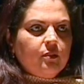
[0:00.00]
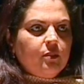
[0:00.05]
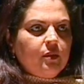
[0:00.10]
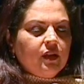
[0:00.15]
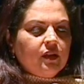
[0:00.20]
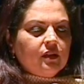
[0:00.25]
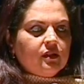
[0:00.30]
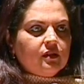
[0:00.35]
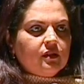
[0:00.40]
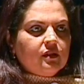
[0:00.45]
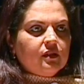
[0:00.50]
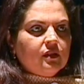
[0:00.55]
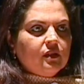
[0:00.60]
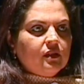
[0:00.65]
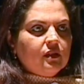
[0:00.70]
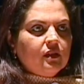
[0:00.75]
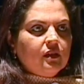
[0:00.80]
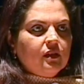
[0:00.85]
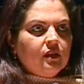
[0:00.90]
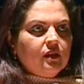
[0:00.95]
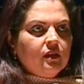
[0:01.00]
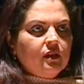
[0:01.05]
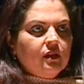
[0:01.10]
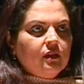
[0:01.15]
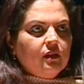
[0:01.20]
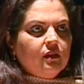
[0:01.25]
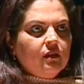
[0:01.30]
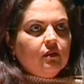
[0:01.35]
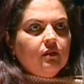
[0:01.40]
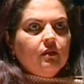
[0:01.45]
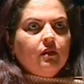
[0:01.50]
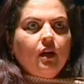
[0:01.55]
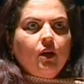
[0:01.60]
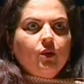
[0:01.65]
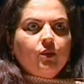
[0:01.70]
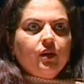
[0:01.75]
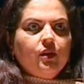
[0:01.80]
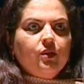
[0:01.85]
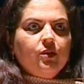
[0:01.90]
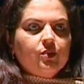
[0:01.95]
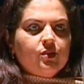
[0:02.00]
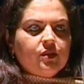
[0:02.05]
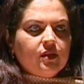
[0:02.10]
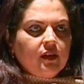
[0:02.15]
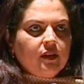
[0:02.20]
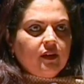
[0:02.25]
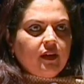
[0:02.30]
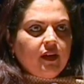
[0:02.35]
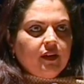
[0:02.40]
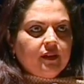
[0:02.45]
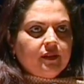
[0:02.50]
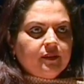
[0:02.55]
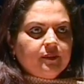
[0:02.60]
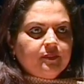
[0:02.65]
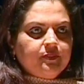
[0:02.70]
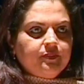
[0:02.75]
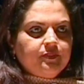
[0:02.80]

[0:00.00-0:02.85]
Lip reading: bricks. How can you say that?